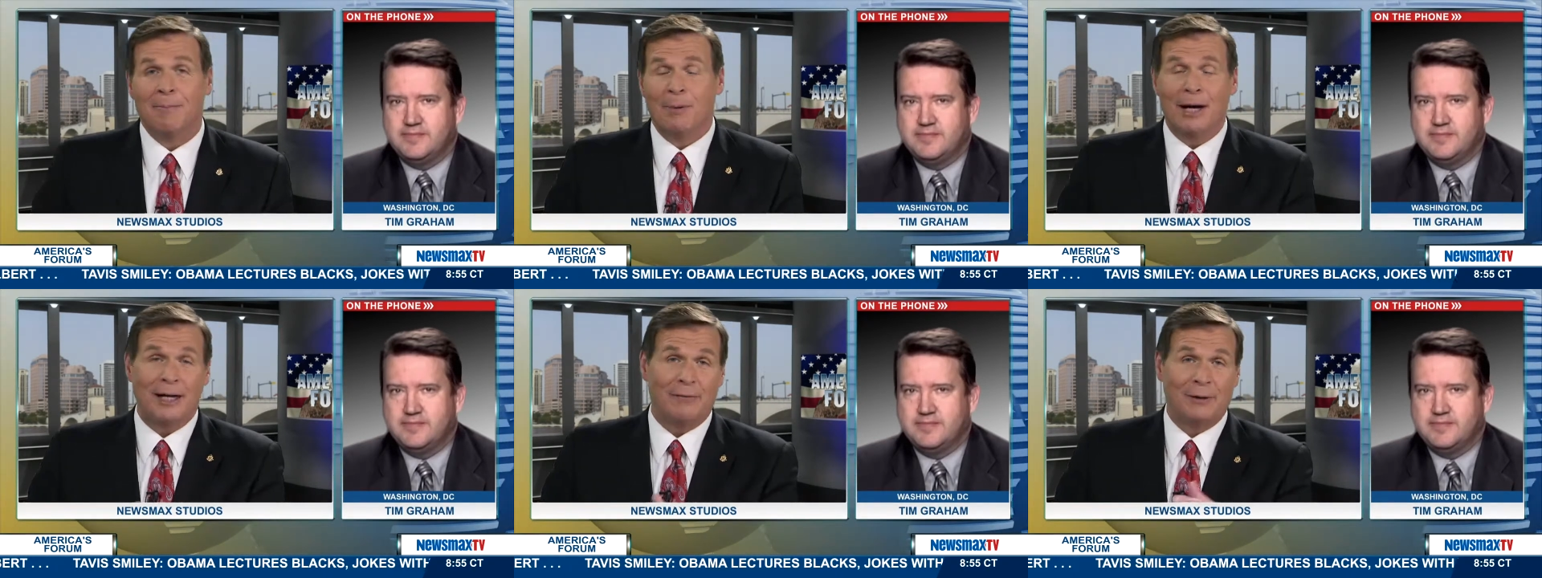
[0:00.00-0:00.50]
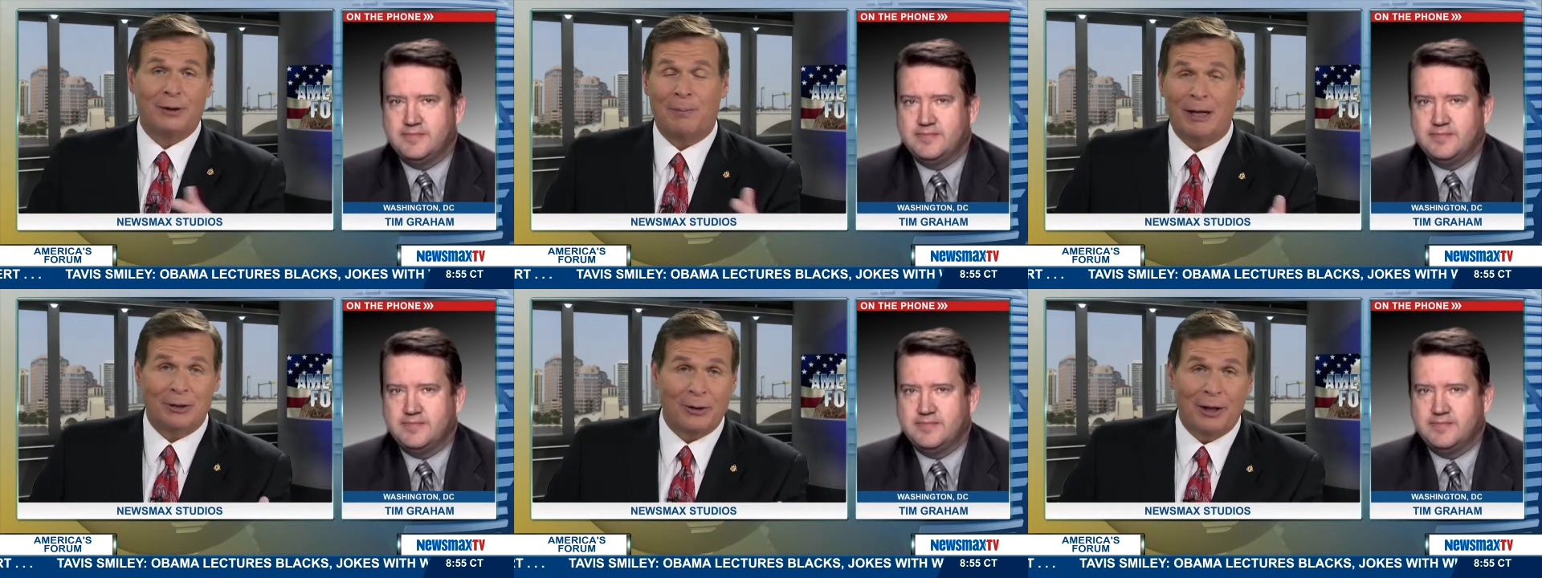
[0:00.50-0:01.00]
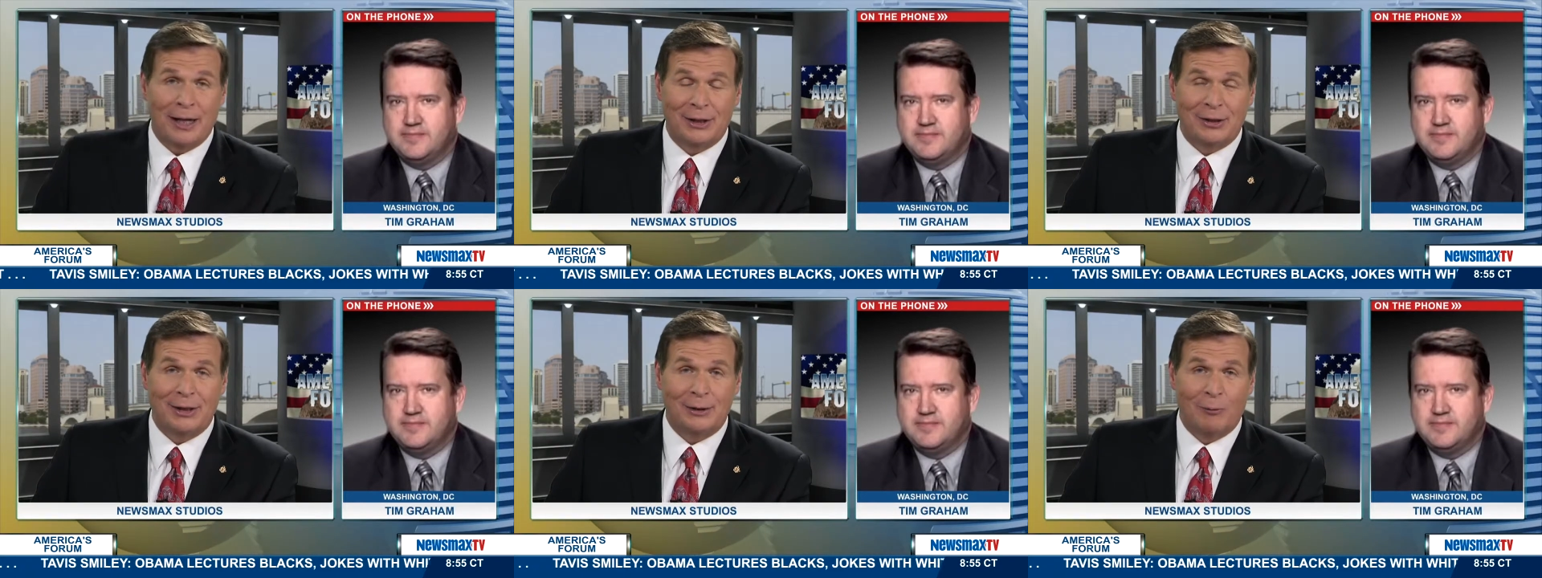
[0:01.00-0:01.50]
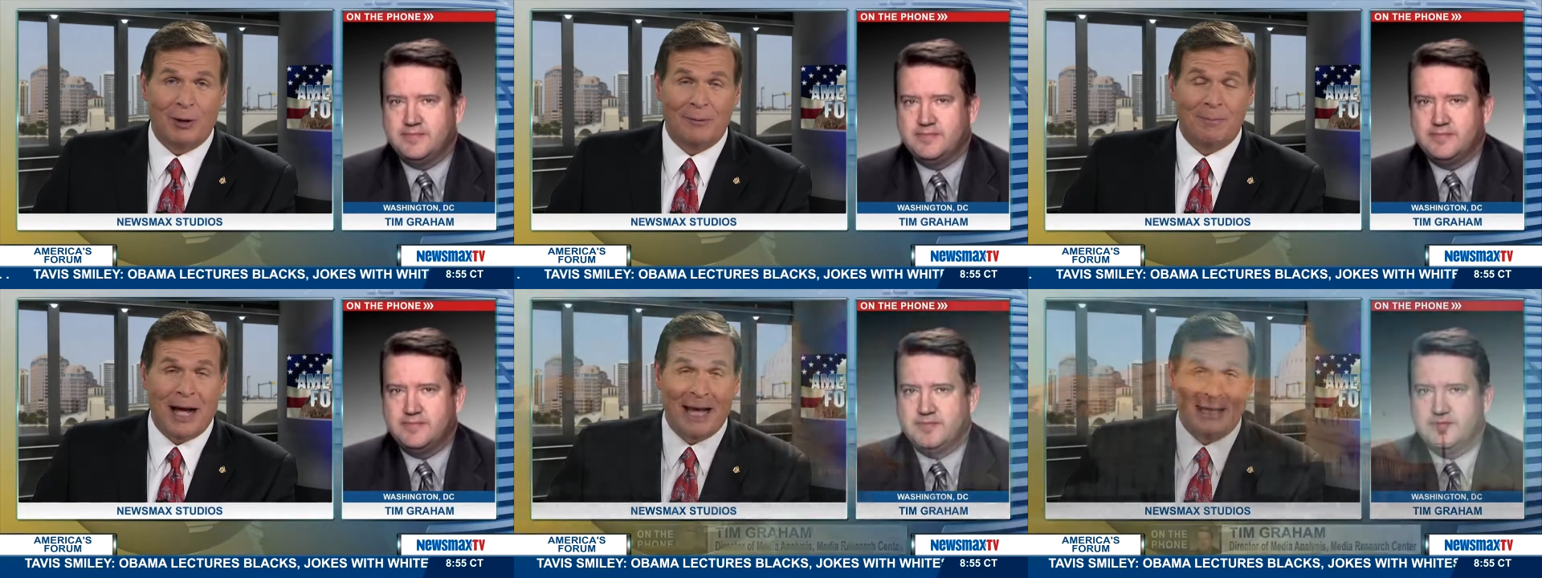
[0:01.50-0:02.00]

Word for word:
Speaker 1: but if a special election is won by a